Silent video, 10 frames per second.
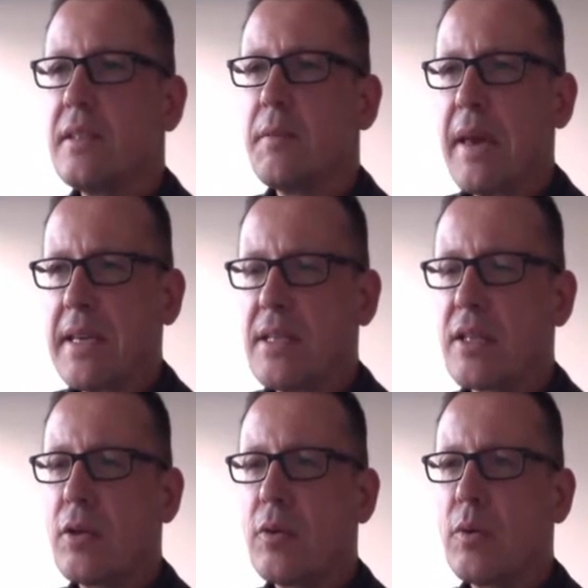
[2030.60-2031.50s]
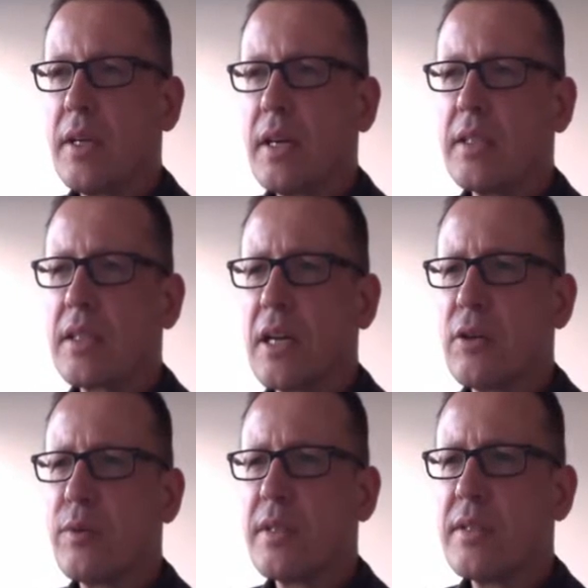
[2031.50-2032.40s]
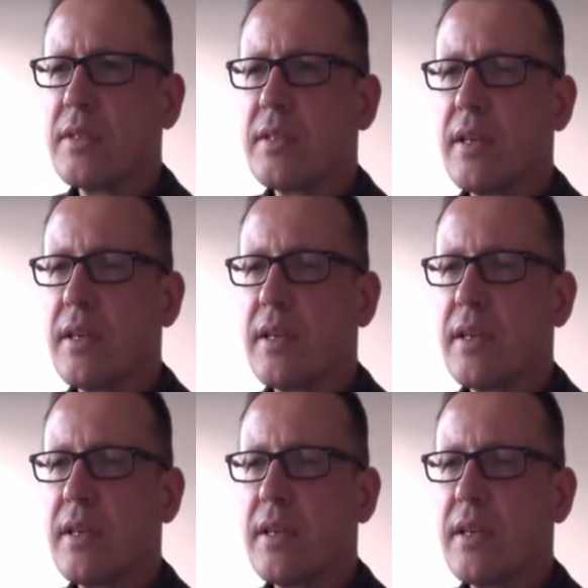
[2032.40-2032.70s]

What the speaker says: in Mexico and other countries,